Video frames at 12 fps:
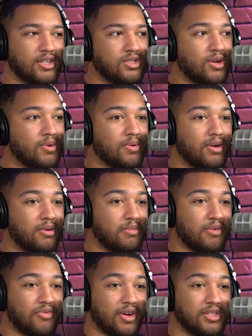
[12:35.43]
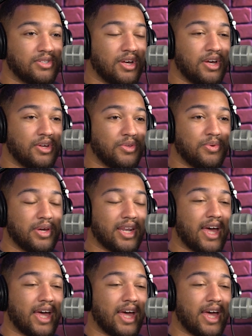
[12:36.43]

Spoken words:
So my friends, you get